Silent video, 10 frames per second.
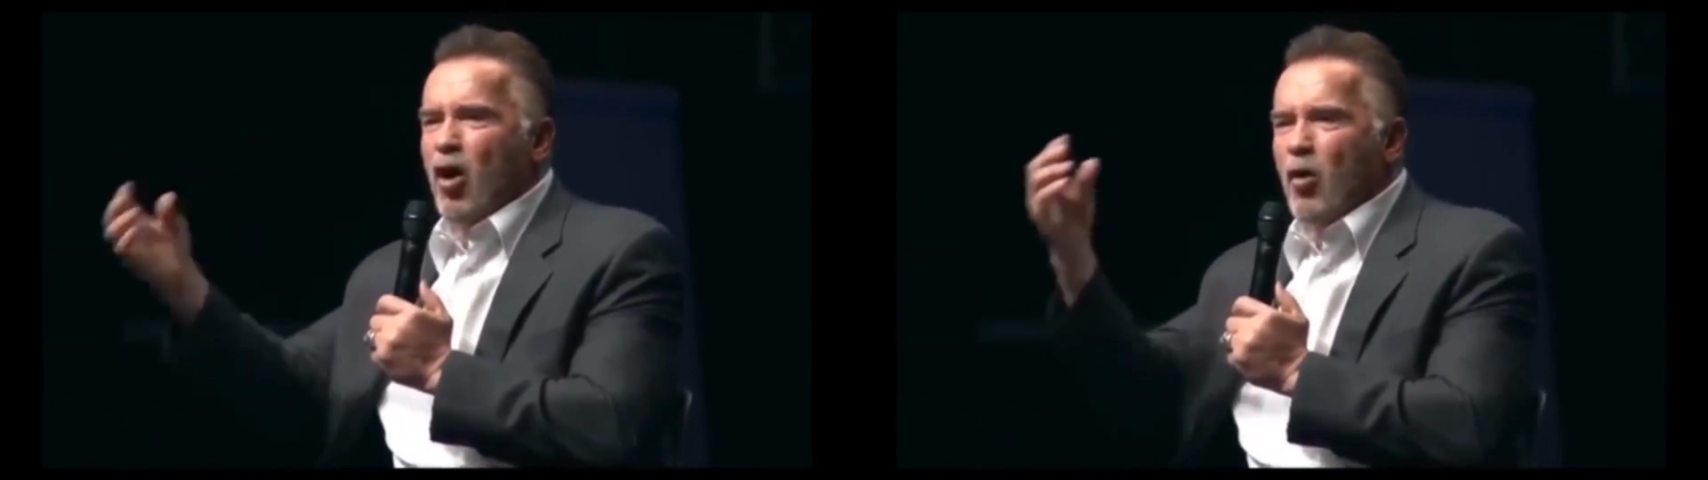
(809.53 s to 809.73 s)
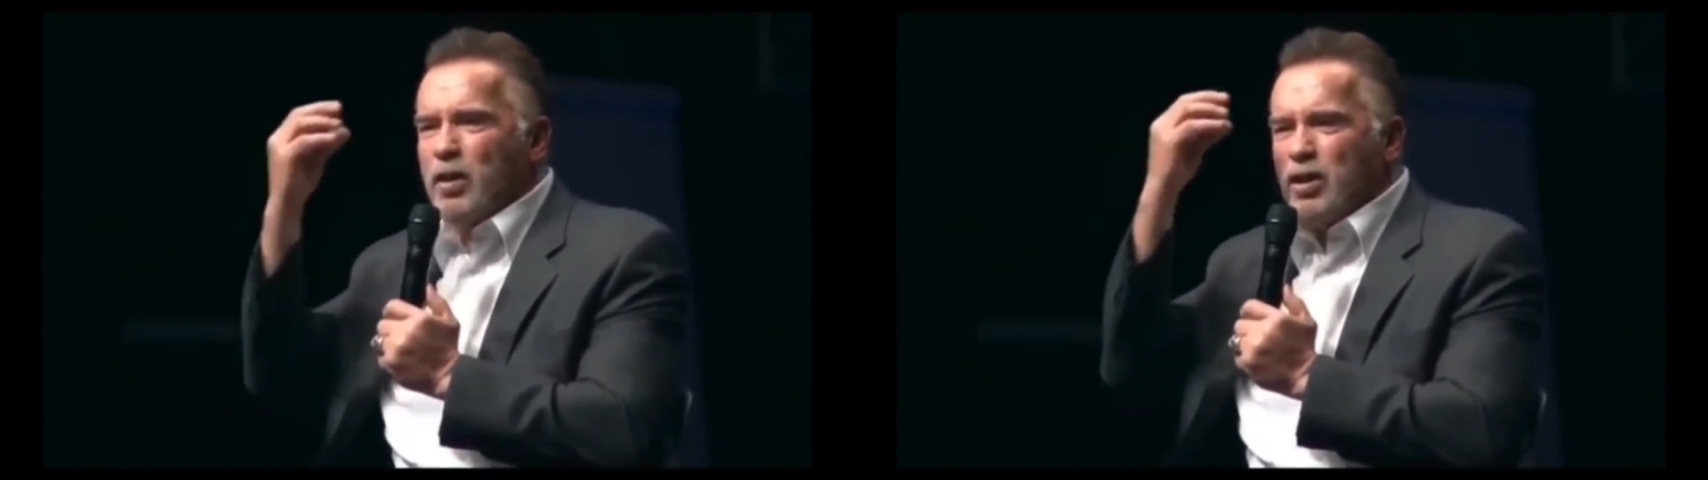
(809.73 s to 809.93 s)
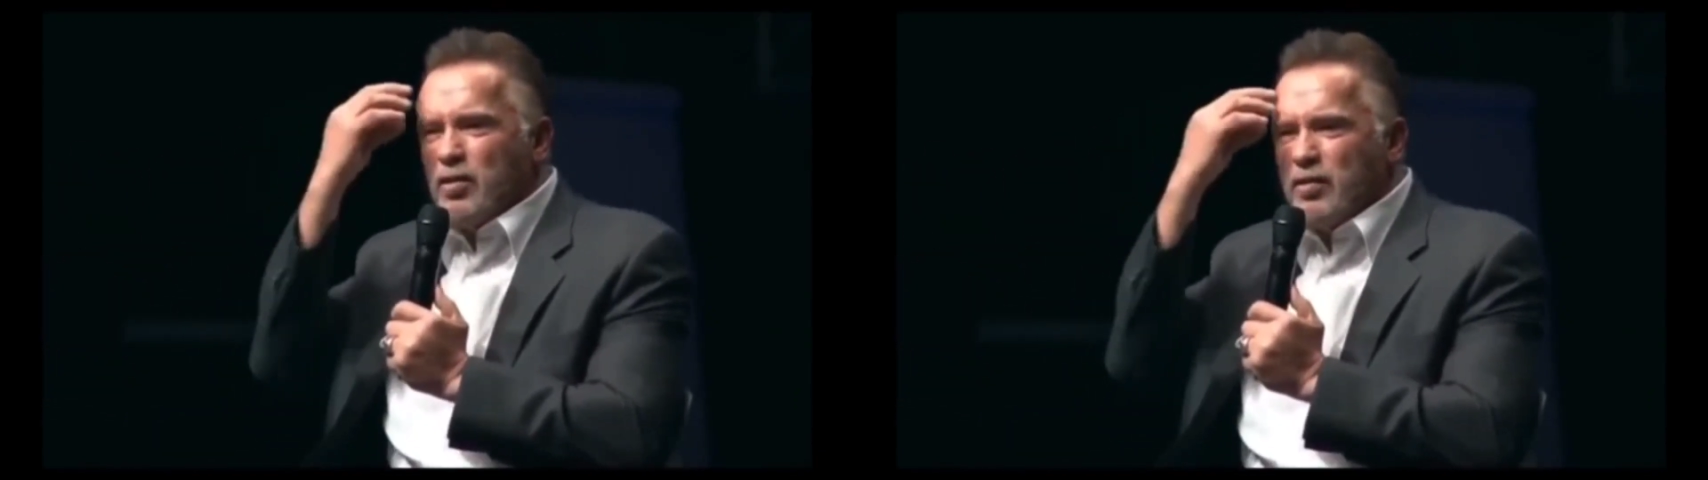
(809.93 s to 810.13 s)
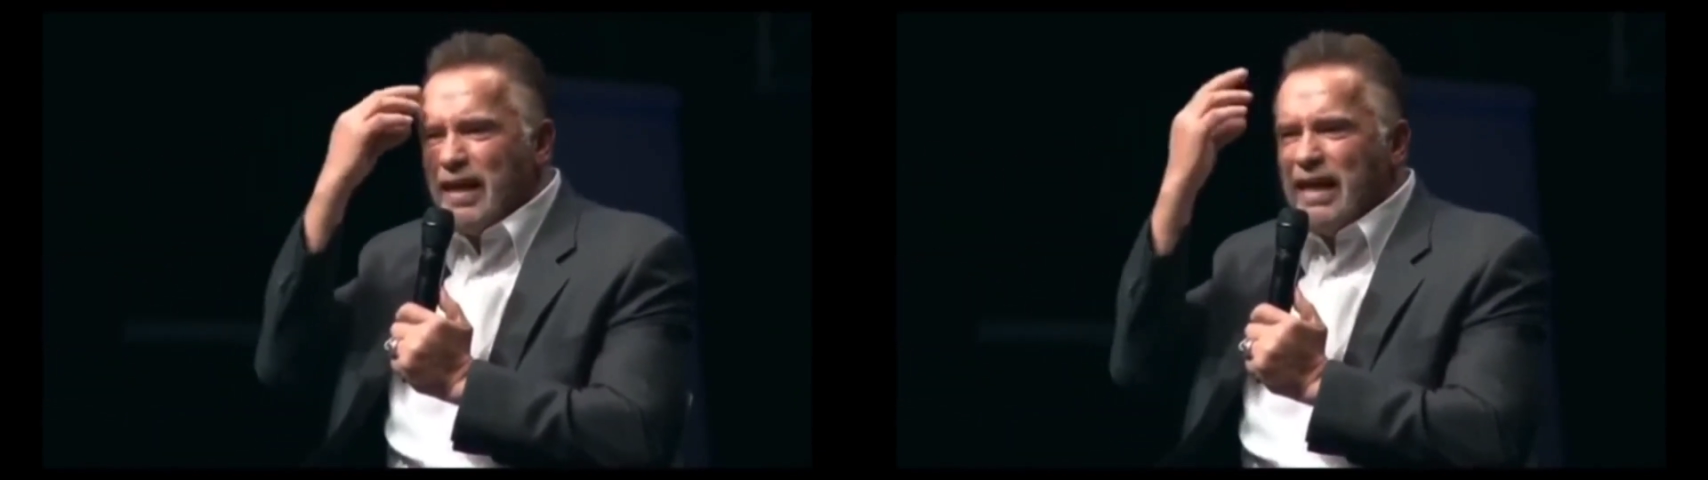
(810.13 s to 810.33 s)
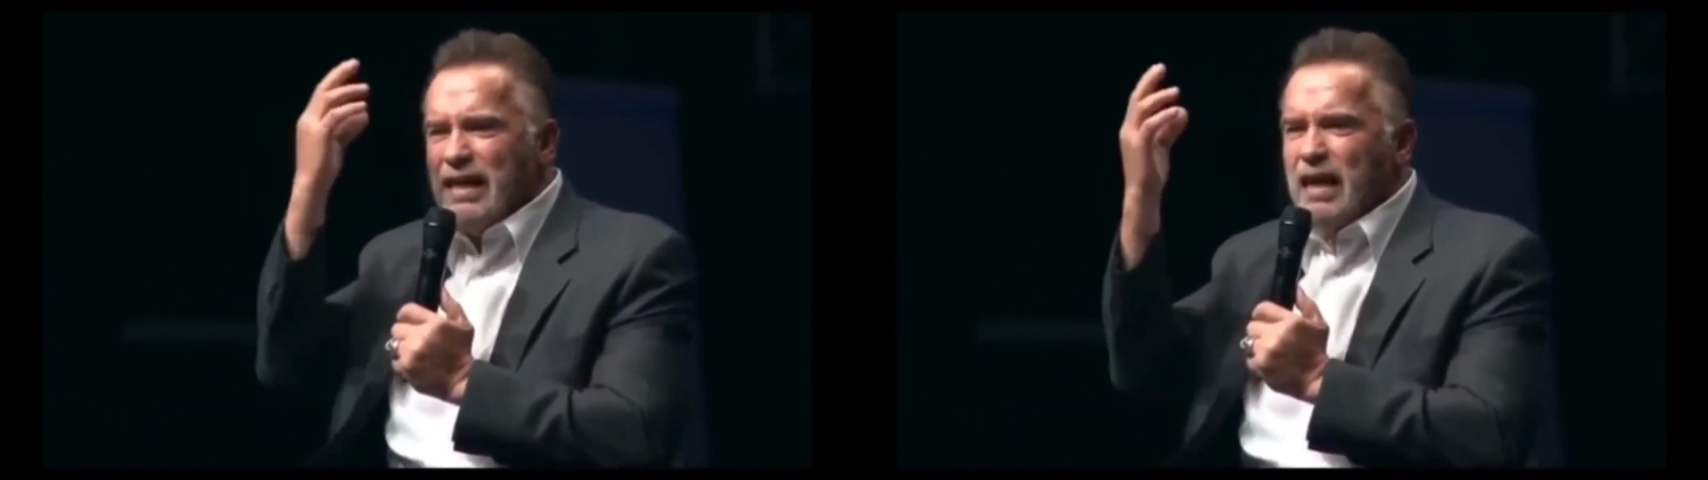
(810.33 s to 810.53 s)
or with your
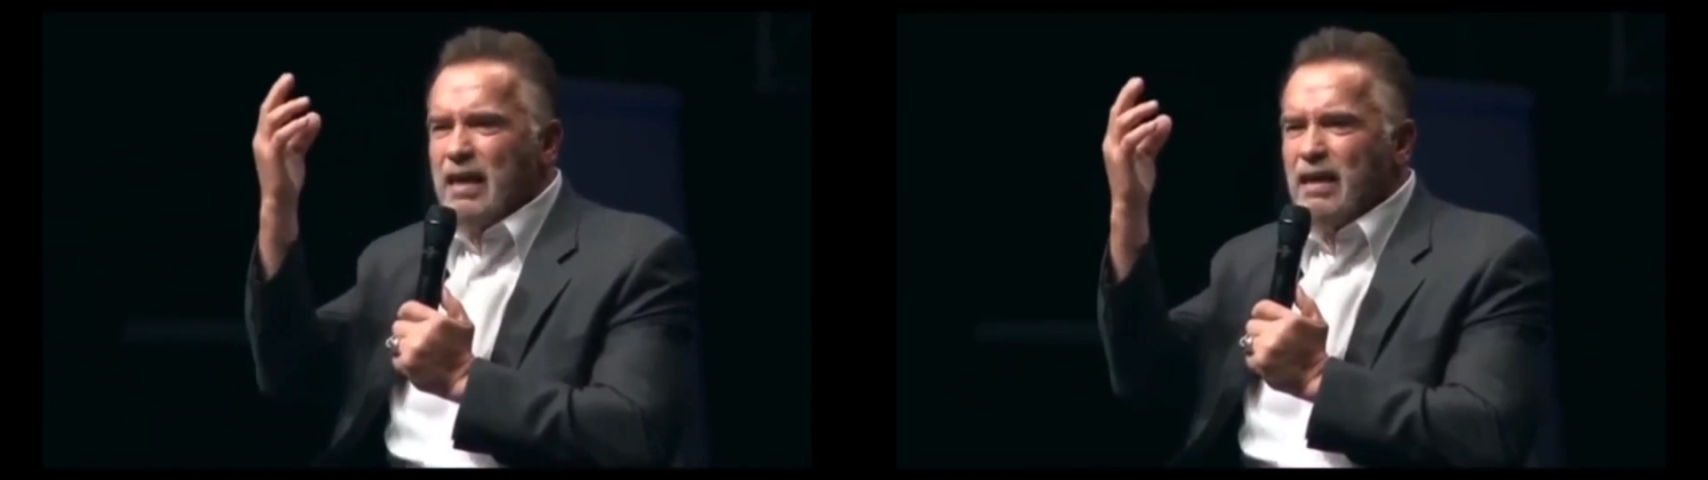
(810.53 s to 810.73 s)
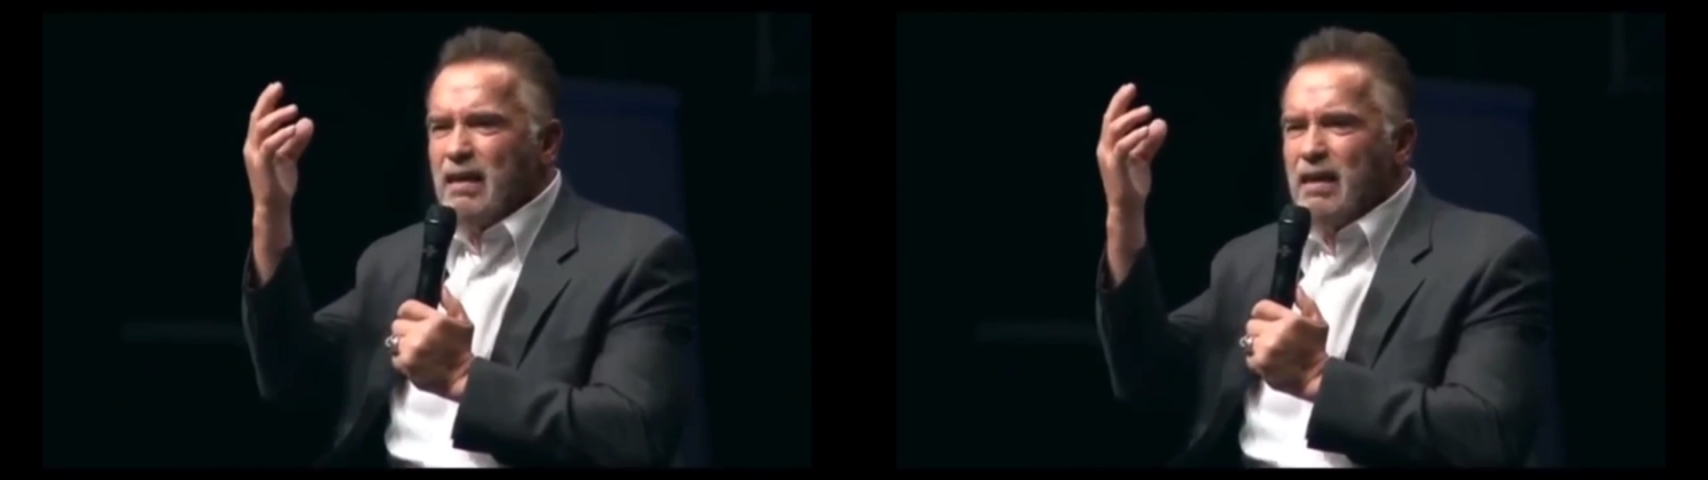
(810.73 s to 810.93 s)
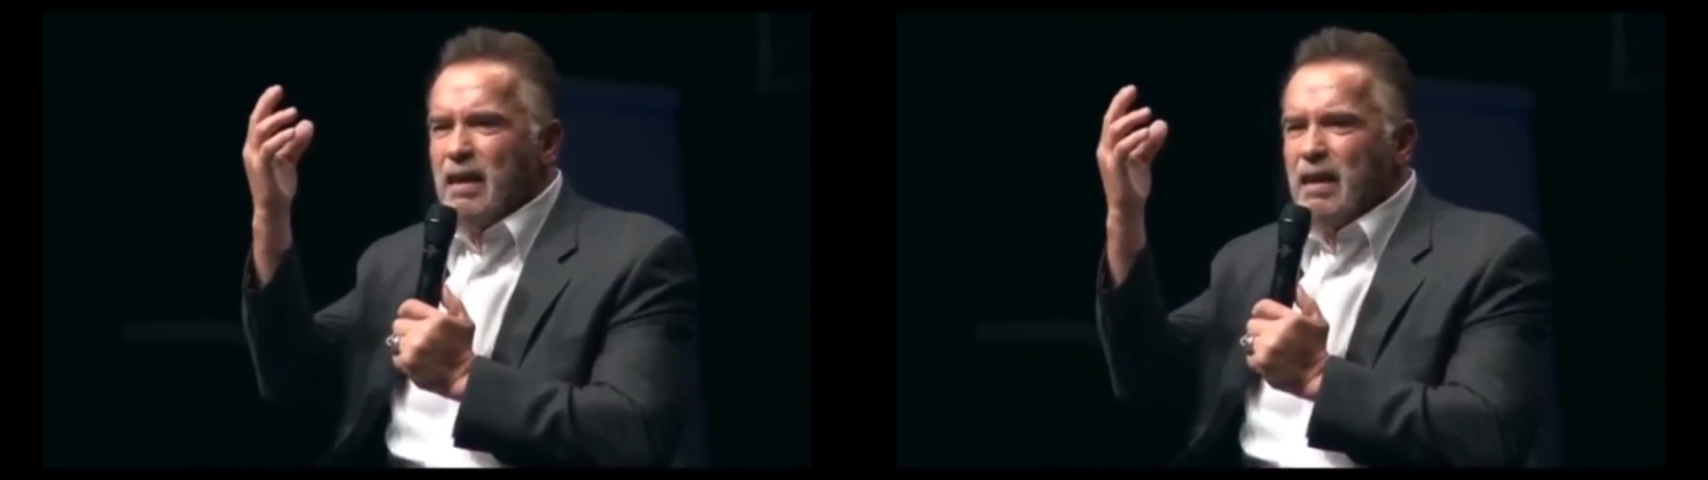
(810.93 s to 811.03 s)
thinking,